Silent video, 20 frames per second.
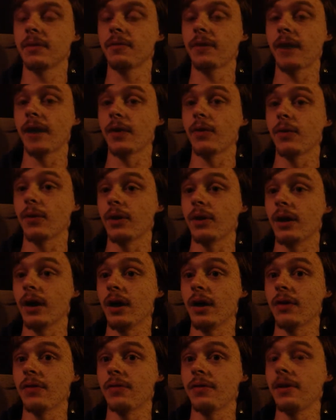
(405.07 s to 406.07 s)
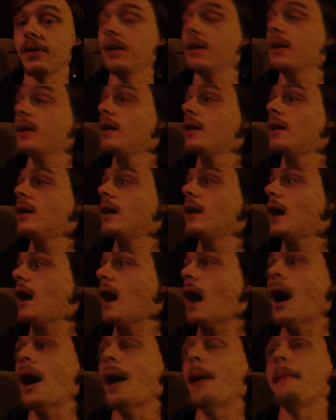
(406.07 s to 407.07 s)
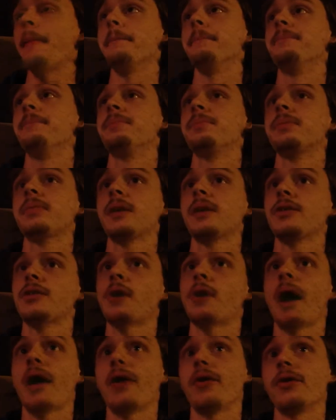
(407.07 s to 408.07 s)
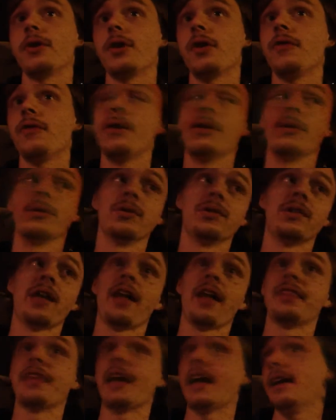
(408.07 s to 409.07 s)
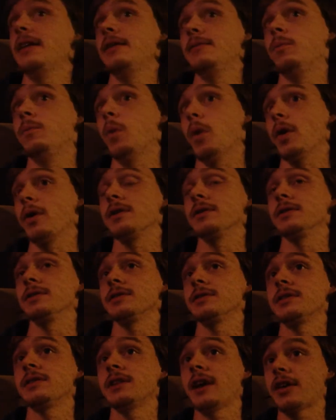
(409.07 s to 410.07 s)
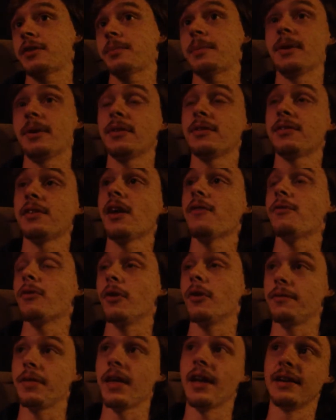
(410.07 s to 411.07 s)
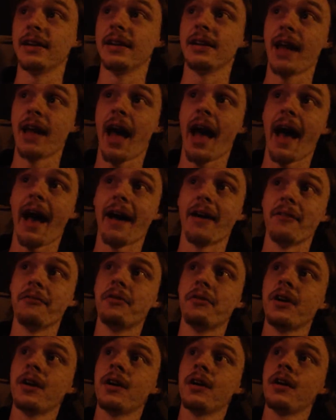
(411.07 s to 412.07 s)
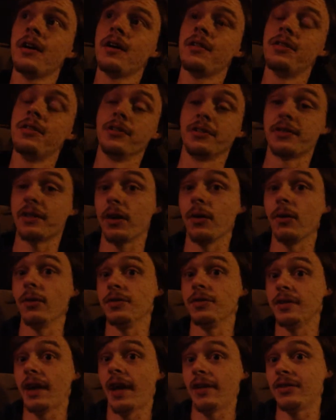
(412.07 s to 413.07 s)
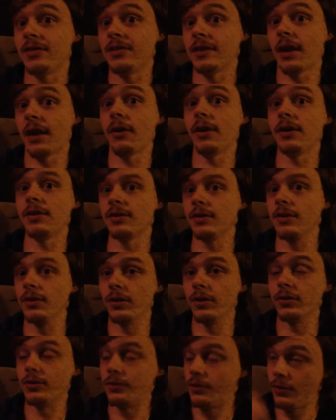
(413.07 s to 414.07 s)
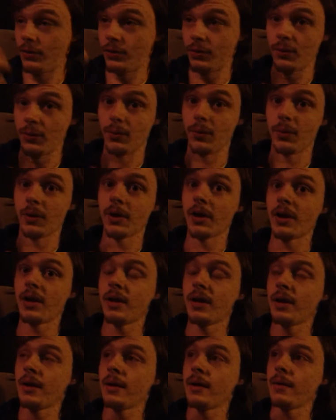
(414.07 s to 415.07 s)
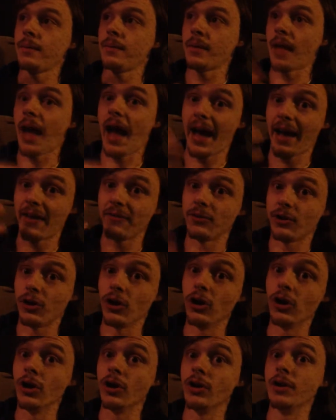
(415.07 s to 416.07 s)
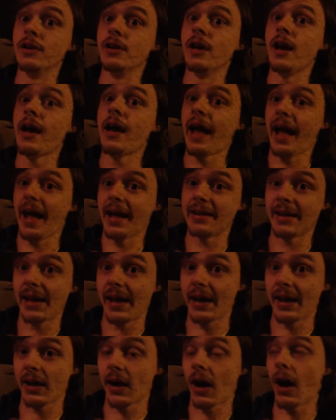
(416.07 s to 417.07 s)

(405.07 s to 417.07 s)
fight choreography. So I don't know if it was that they weren't experienced enough, or if they didn't have the skills necessary to have good hand-to-hand